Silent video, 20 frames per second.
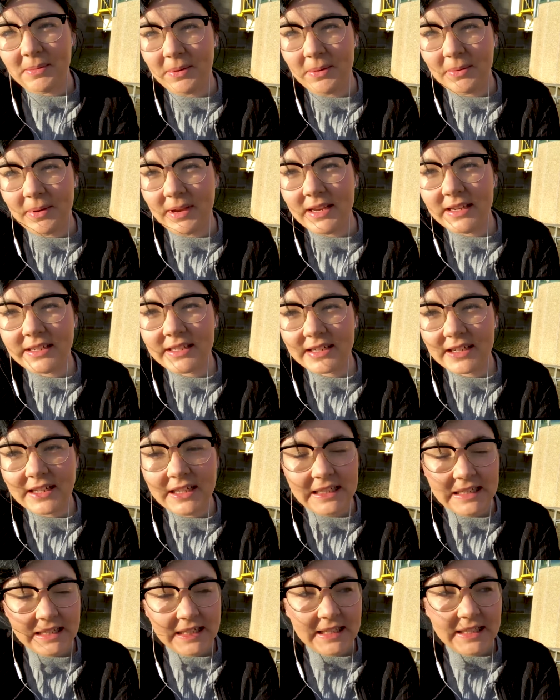we went
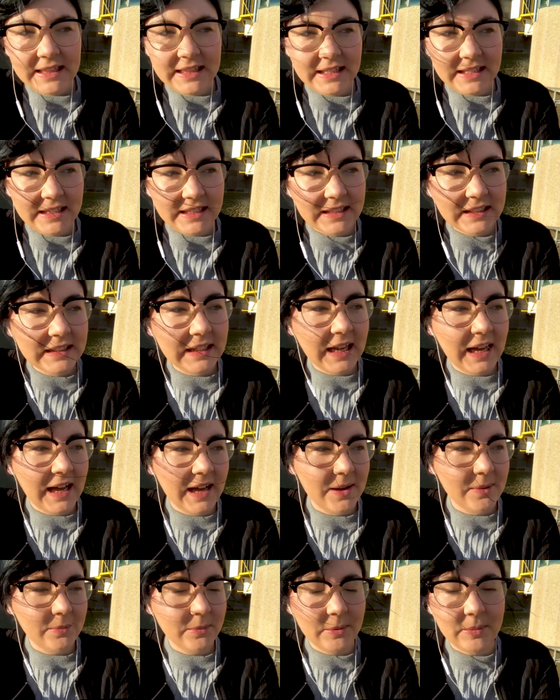there.
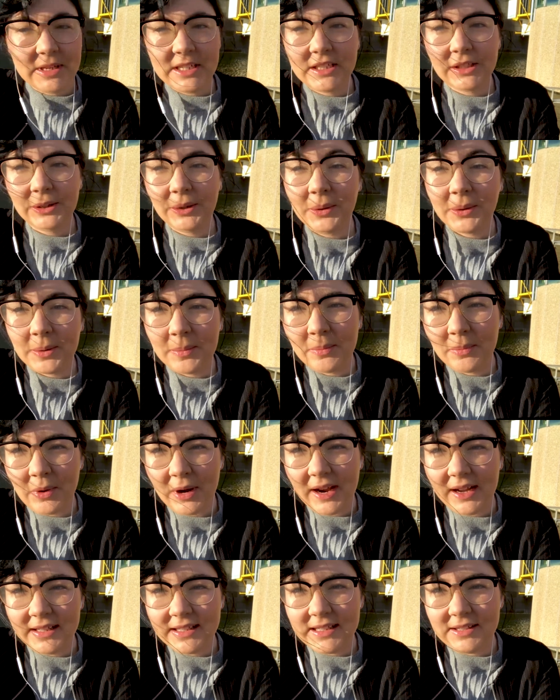Um, we to Logan
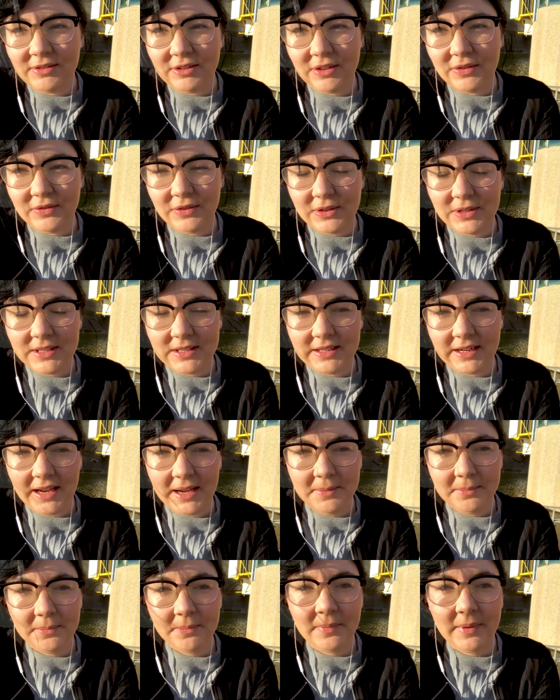Brown's for the first
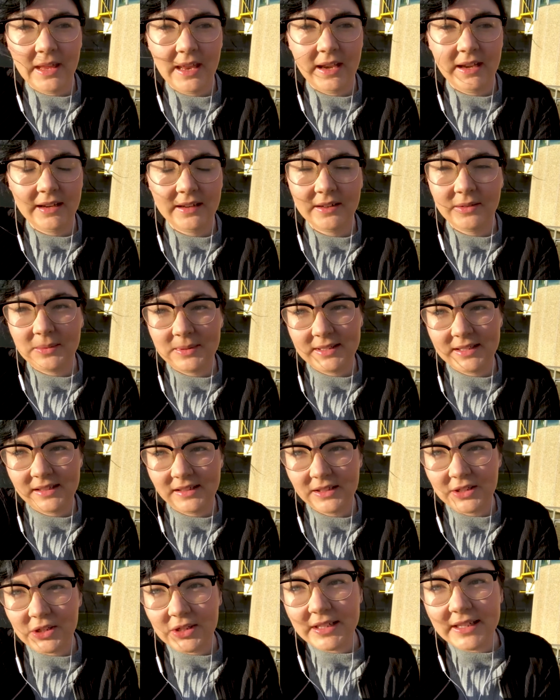time and it was
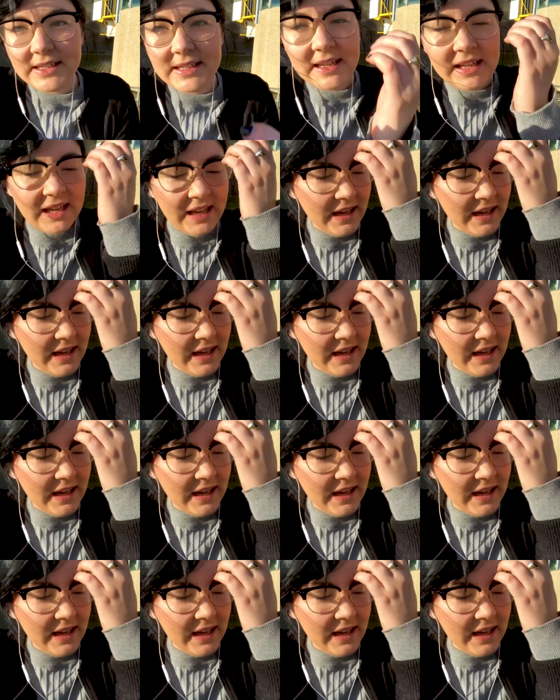delicious.